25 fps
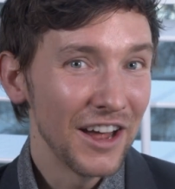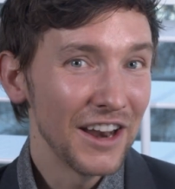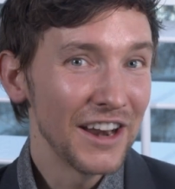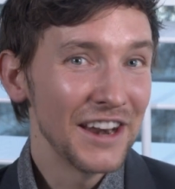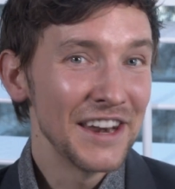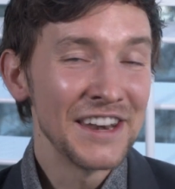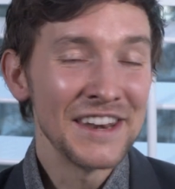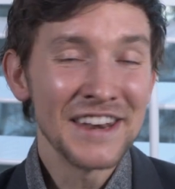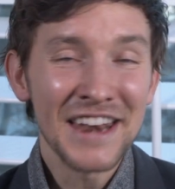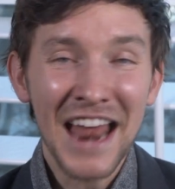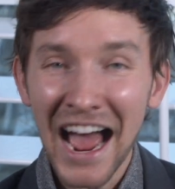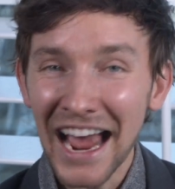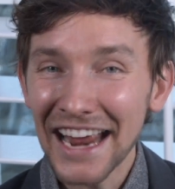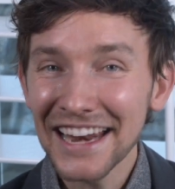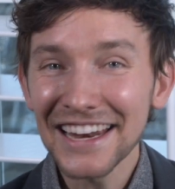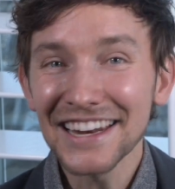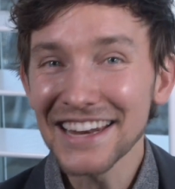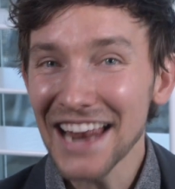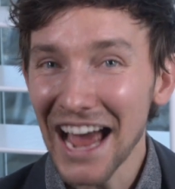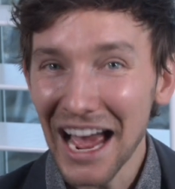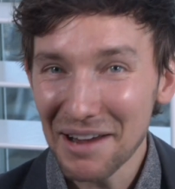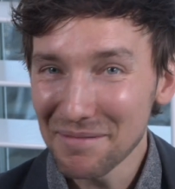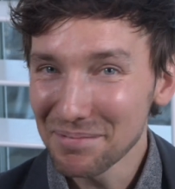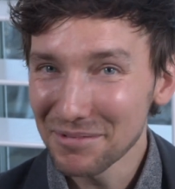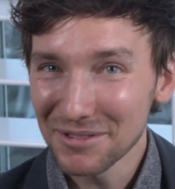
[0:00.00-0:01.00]

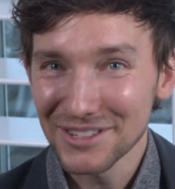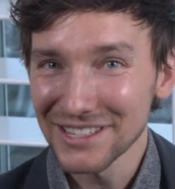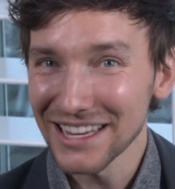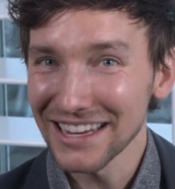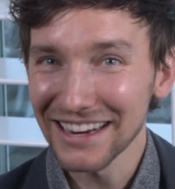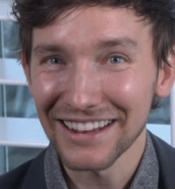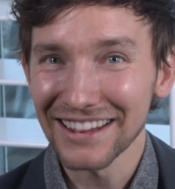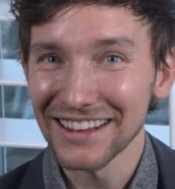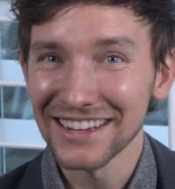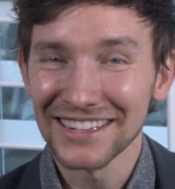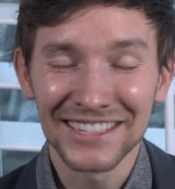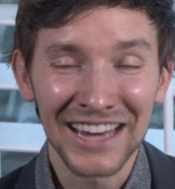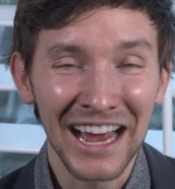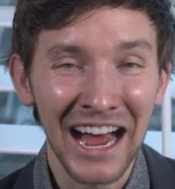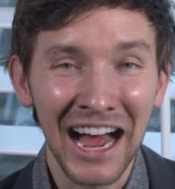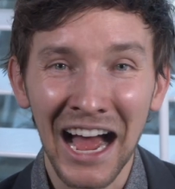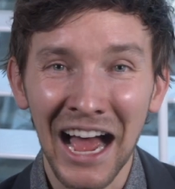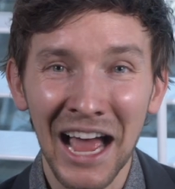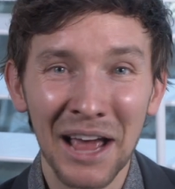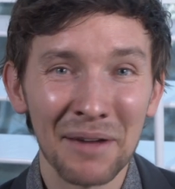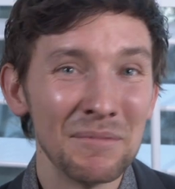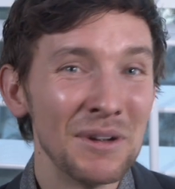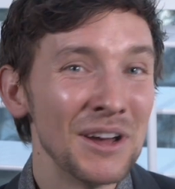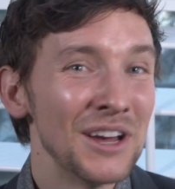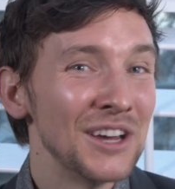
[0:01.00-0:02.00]
99% of the
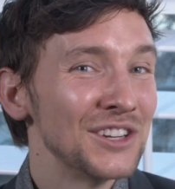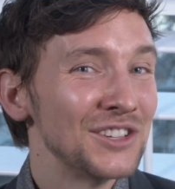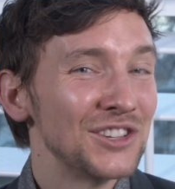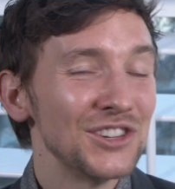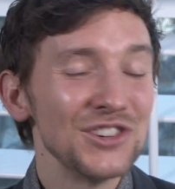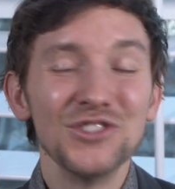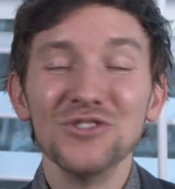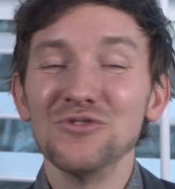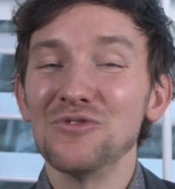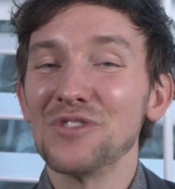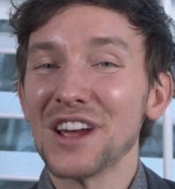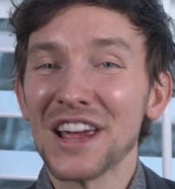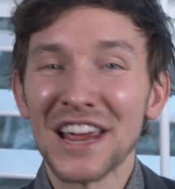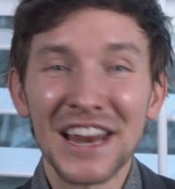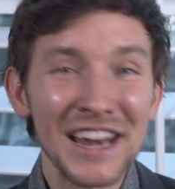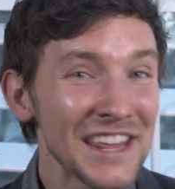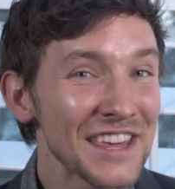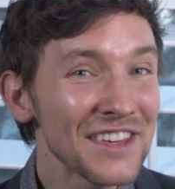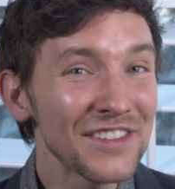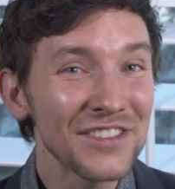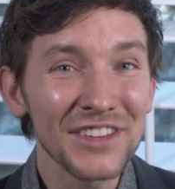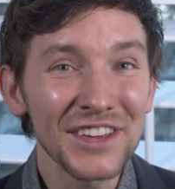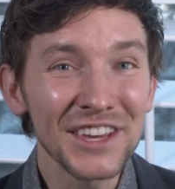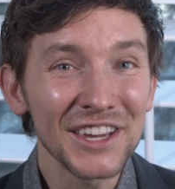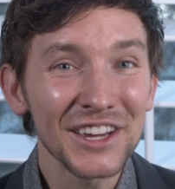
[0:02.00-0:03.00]
time to do
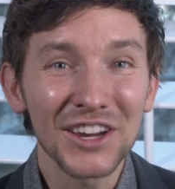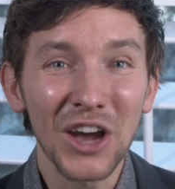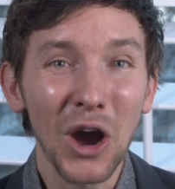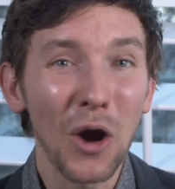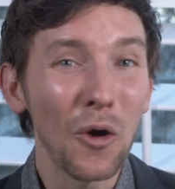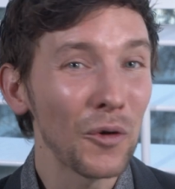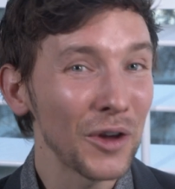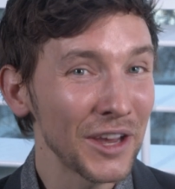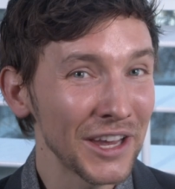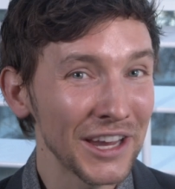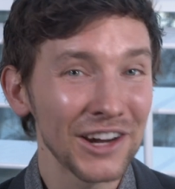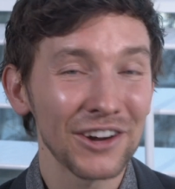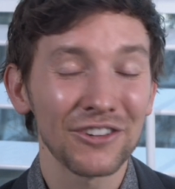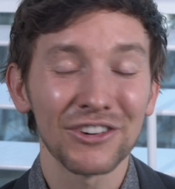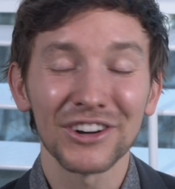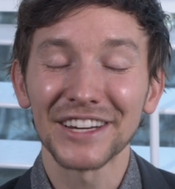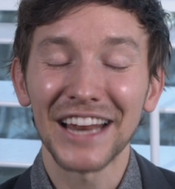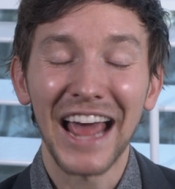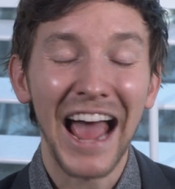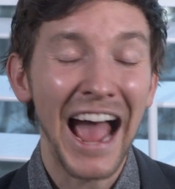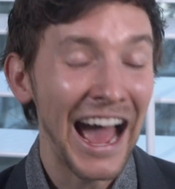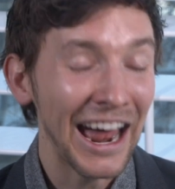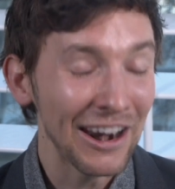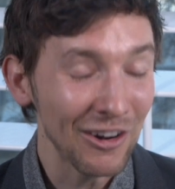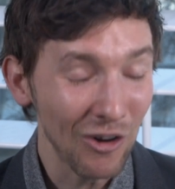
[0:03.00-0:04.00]
anything coherent
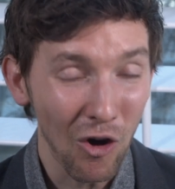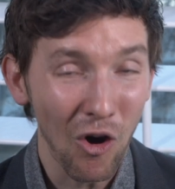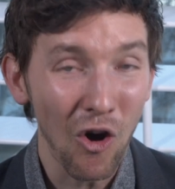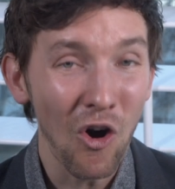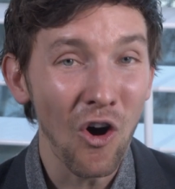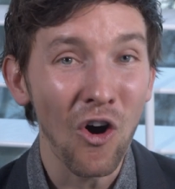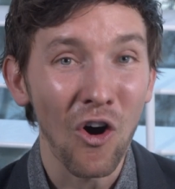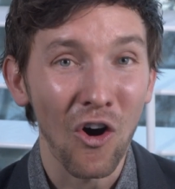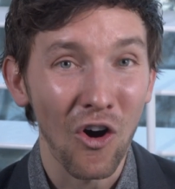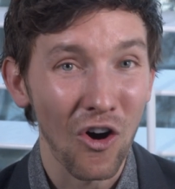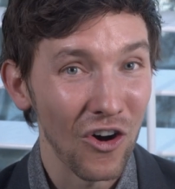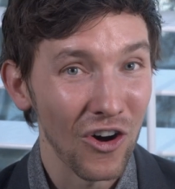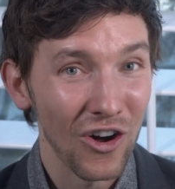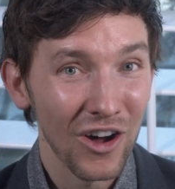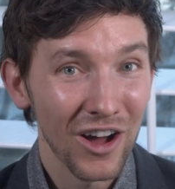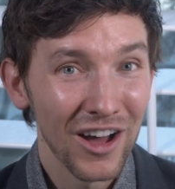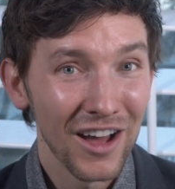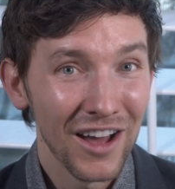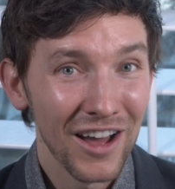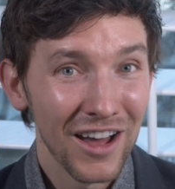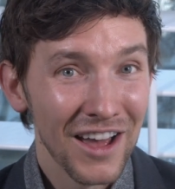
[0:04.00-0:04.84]
at all.